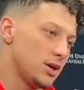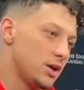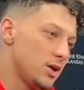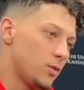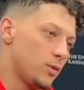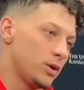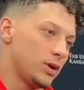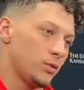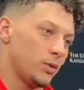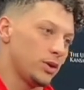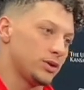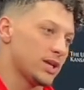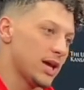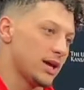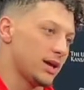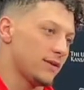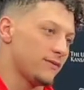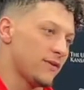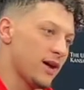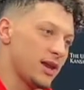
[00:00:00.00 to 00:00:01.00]
we, we
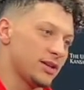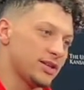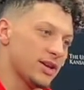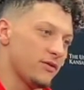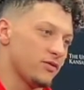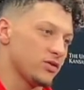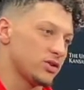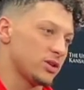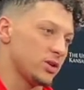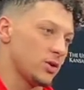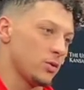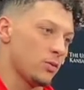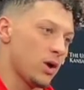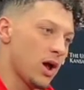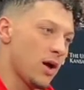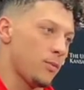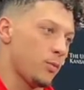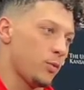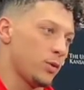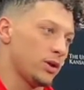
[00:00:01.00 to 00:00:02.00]
take advantage of every single
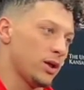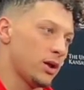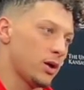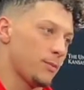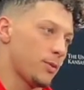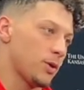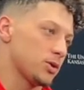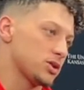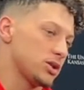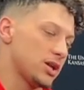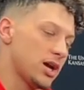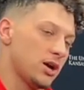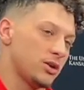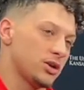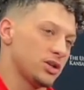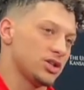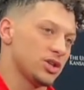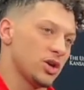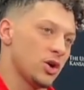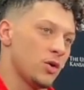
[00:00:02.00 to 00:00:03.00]
rep, we let our
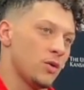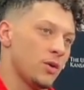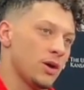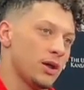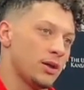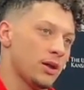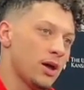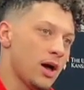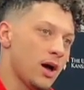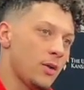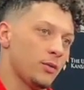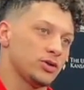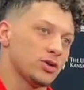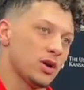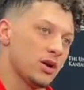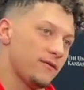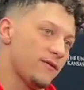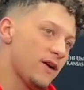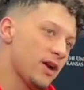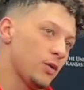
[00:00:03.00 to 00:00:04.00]
personality show, and uh, we
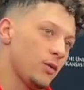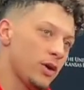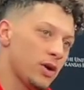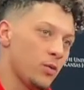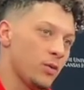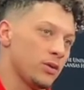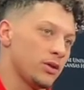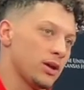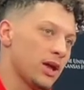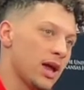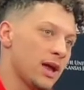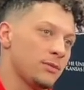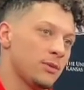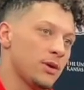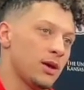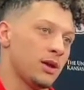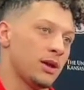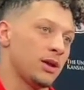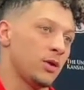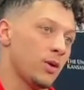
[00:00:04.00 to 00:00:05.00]
try to find a way to win the game
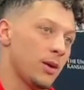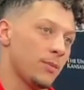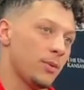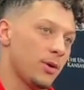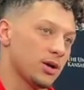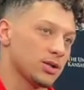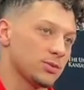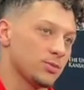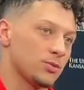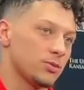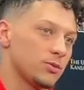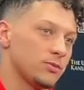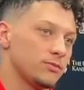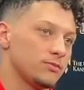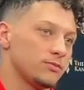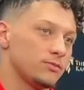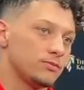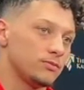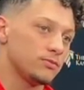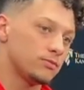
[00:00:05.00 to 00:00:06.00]
in any way possible.
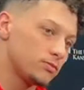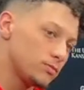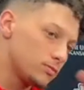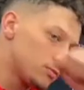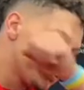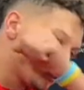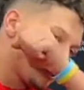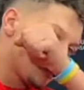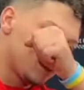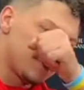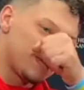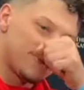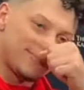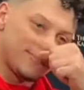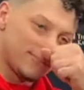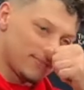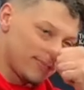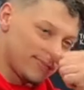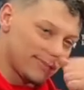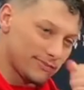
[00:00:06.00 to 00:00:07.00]
Patrick, what was
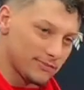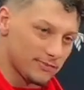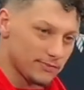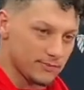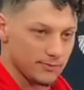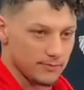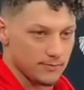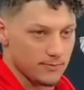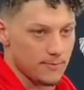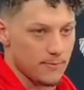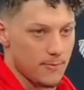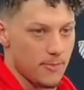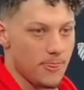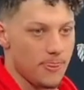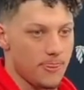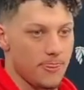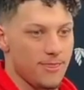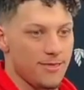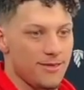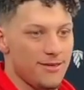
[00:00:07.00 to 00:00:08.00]
the Matt Moore story?
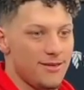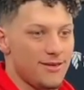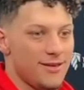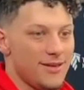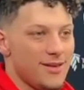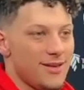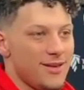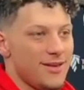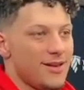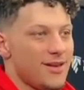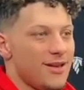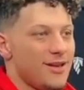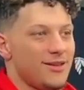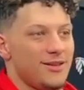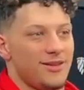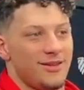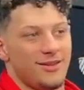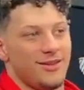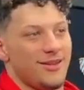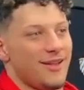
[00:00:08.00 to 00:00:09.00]

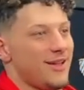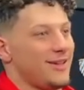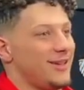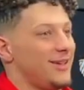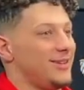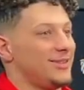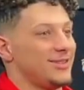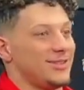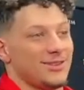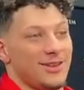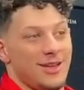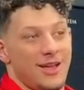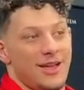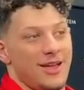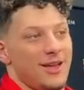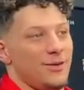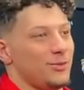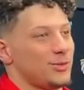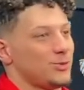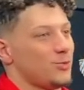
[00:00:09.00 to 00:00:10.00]
he just uh,
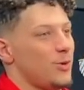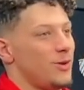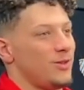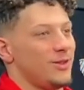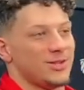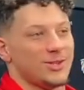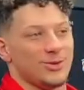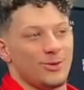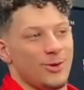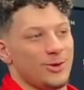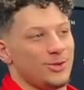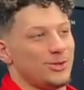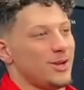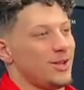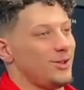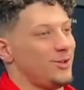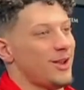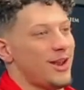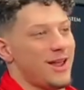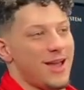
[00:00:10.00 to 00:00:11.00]
it was one of the stories you
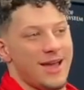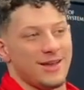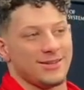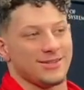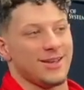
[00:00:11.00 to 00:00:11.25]
got you got to ask